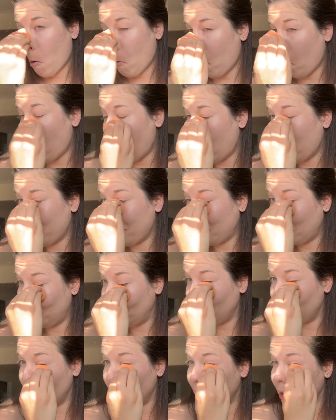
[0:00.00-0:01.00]
why they're a
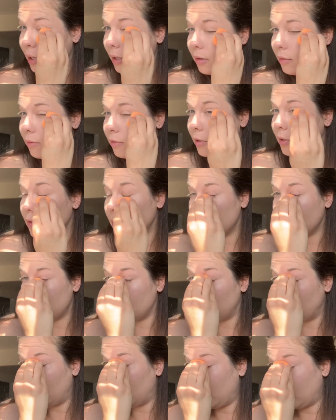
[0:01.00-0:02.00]
little bit confused,
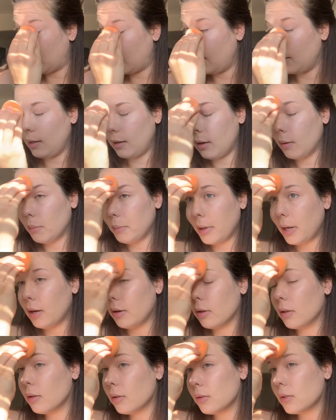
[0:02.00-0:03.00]
but I can
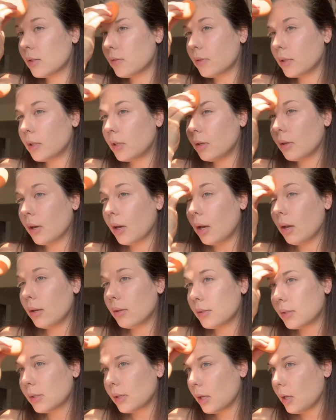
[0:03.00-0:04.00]
compare those for you
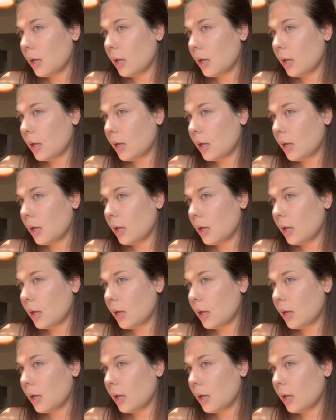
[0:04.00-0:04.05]
guys.